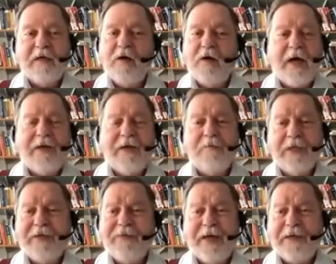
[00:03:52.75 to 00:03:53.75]
no, I don't
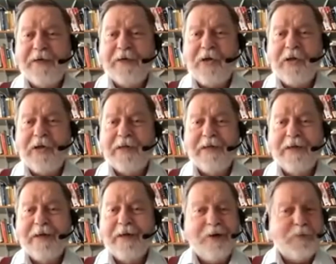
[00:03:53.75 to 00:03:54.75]
believe that at all.
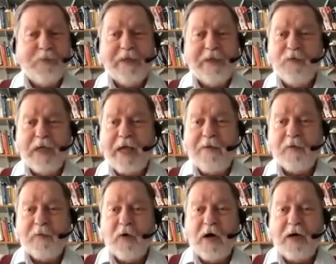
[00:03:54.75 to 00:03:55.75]
I don't believe we came
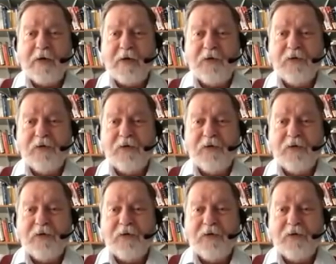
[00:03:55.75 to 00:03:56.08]
from rocks.